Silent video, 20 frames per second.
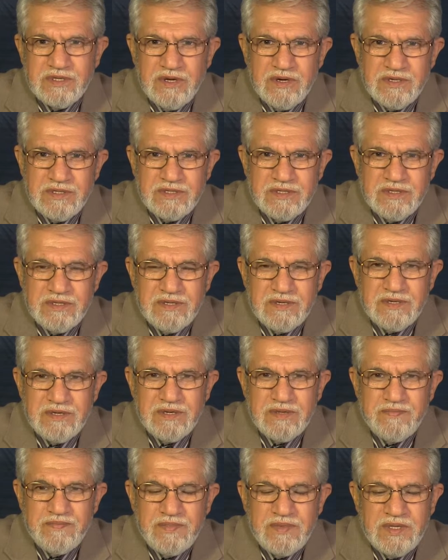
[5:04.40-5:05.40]
thus,
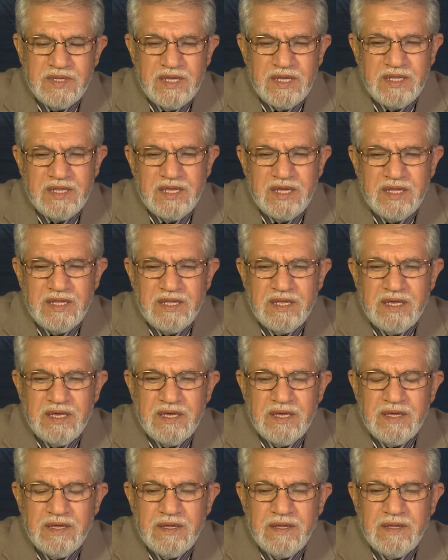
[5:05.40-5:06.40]
and then
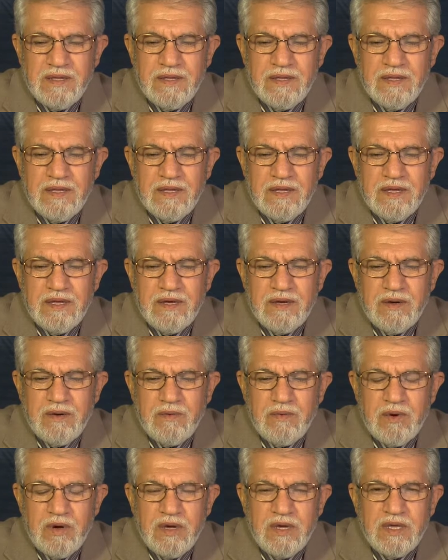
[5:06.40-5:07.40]
the
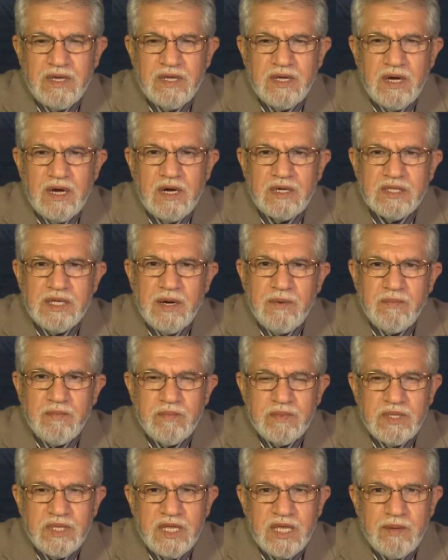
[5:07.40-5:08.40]
why
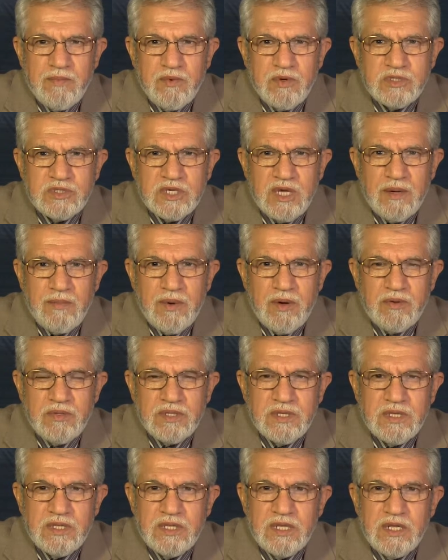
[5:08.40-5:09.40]
Adam name was come
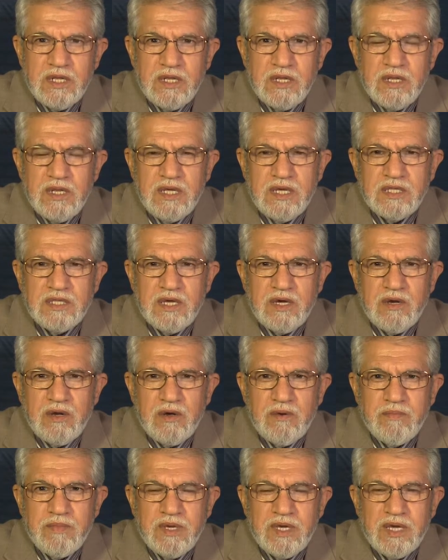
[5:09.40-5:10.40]
out, and then later
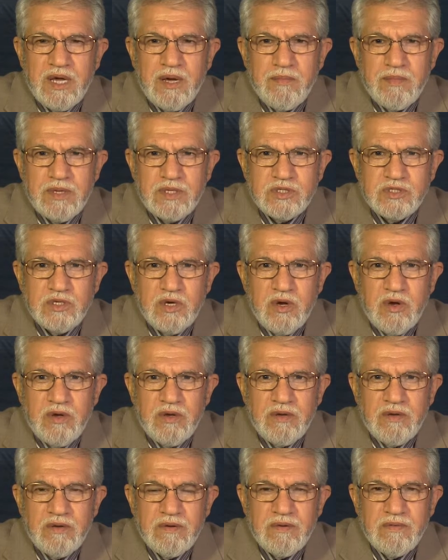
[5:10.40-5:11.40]
on become and so
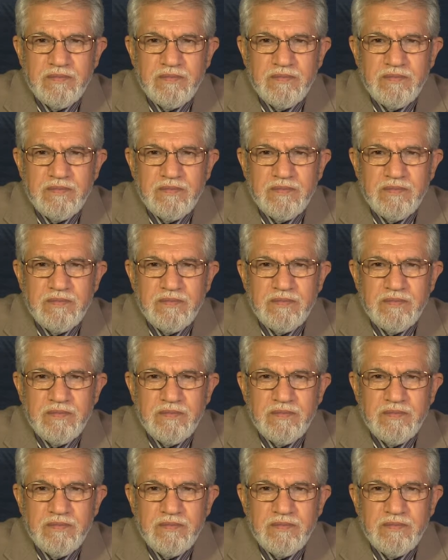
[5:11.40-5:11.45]
on.